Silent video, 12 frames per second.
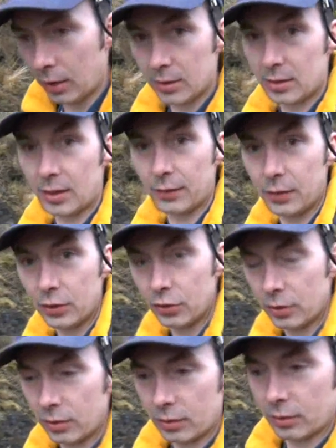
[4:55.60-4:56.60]
his
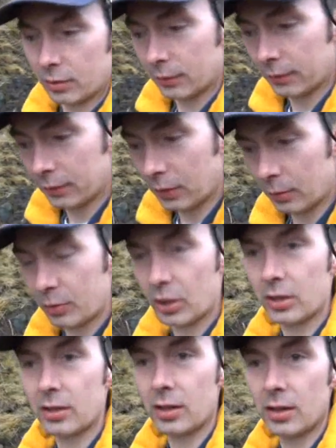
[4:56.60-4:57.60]
definition of
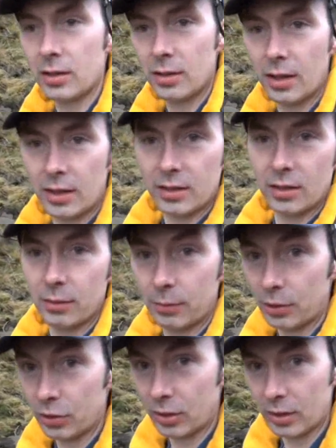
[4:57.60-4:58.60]
object is that
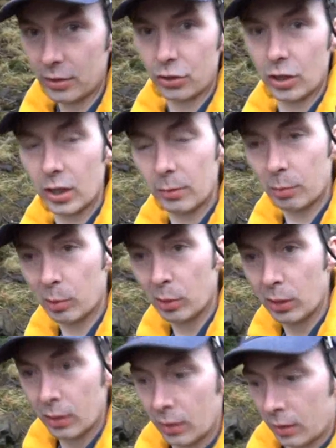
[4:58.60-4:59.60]
which has shape,
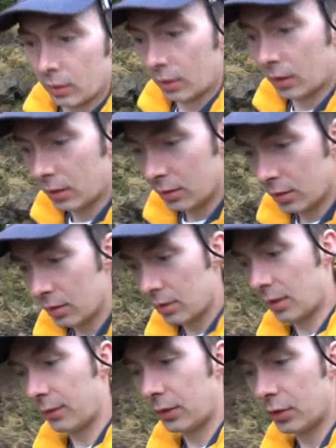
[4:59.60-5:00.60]
and
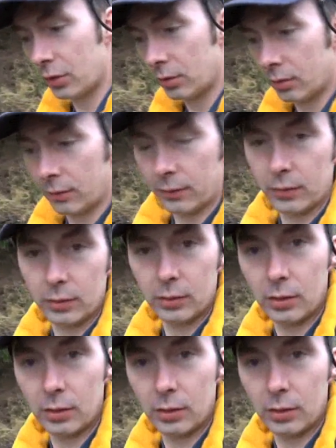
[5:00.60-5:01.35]
his definition of